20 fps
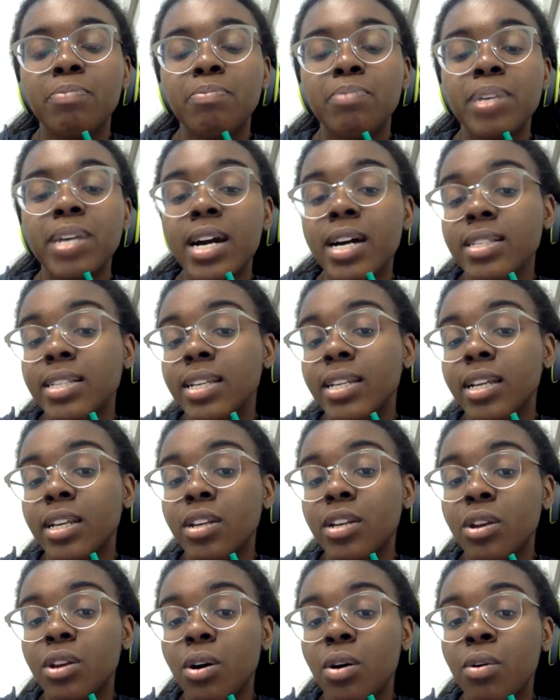because I
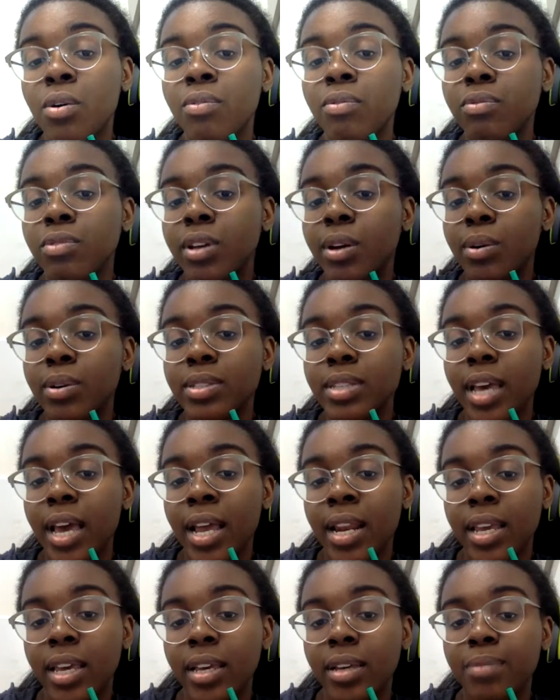didn't know if there was
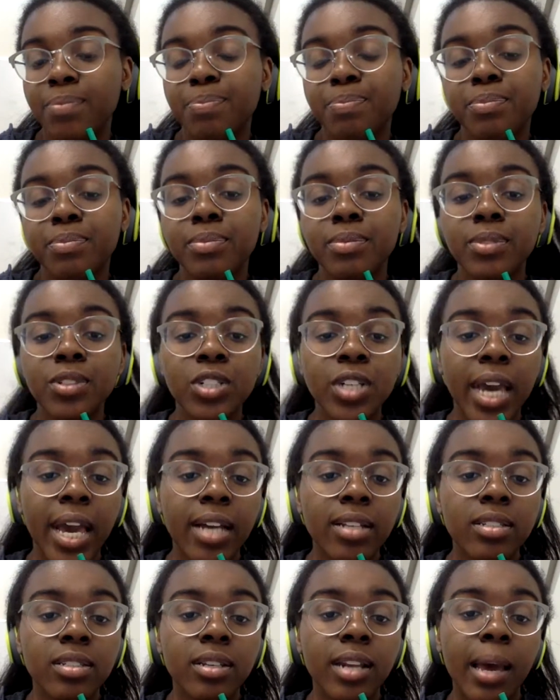any
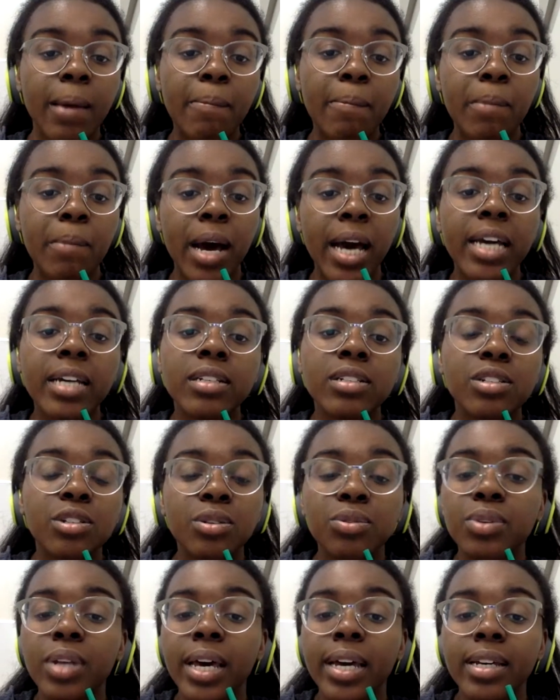chance that I might
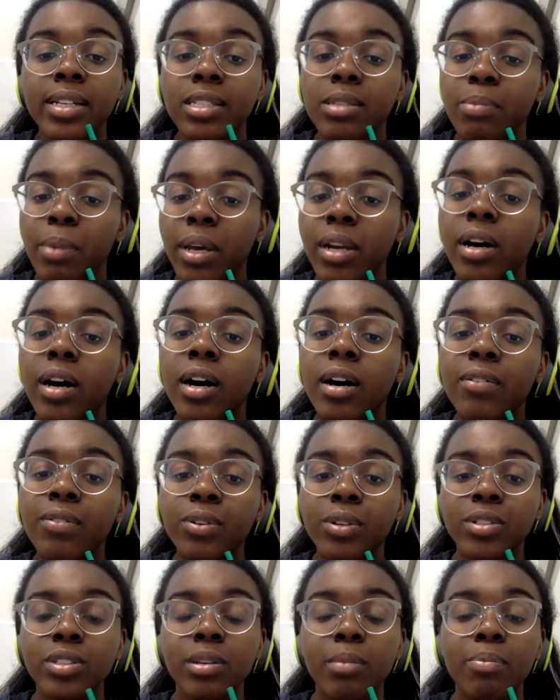do like a spin off
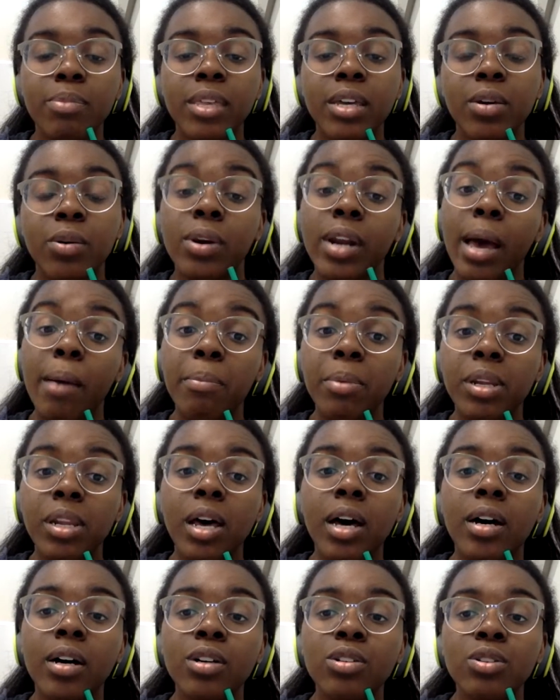or something or an epilogue.